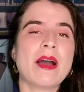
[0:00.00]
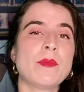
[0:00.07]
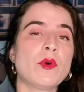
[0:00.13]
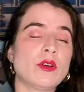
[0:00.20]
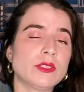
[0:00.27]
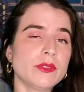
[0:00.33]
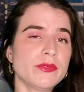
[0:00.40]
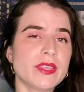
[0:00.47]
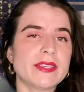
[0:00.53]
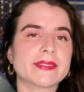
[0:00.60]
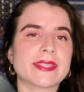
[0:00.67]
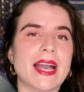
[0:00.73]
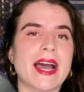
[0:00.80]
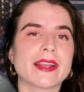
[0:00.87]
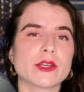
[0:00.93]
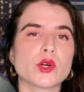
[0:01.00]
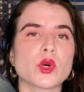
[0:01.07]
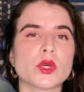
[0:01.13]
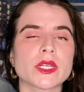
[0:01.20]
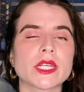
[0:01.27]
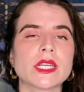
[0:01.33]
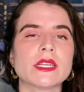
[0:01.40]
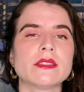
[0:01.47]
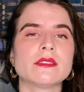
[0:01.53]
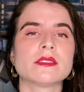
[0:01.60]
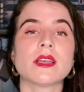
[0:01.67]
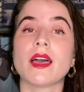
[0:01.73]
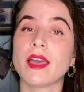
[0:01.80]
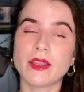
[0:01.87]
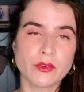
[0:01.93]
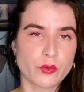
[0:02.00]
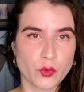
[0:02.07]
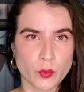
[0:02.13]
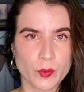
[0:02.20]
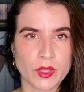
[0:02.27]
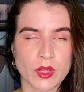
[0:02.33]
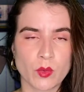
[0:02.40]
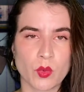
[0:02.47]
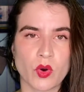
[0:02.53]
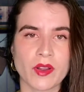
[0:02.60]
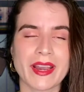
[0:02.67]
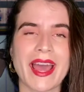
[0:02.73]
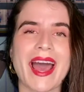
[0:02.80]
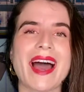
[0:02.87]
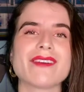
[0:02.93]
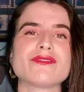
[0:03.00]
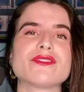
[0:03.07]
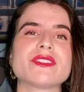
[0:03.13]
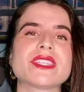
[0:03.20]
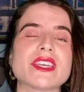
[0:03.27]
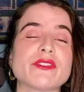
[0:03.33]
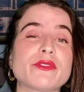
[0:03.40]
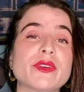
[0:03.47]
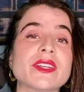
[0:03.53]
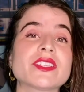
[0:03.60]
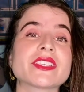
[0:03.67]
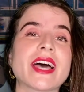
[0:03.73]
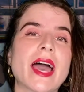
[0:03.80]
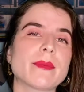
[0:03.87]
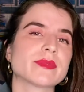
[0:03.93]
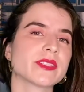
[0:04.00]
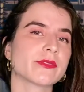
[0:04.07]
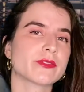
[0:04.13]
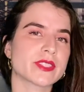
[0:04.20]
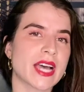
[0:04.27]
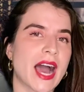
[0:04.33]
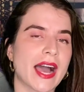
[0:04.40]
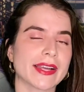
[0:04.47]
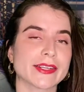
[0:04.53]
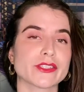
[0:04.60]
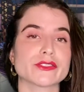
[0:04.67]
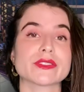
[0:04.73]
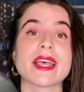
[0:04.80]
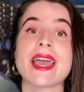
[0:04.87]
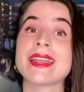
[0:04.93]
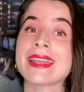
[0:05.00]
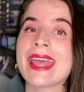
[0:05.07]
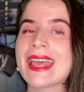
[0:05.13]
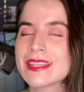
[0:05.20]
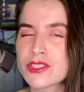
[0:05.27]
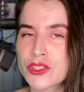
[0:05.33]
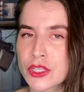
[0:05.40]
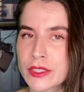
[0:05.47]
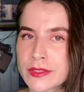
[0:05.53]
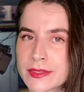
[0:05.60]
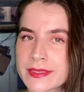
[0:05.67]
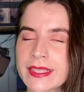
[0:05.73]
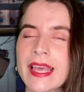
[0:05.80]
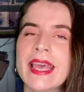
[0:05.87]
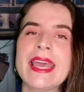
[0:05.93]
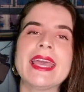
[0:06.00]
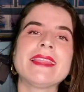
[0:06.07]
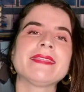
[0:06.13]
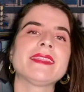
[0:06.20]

most of these categories and Formula One have different types of tires and engines. In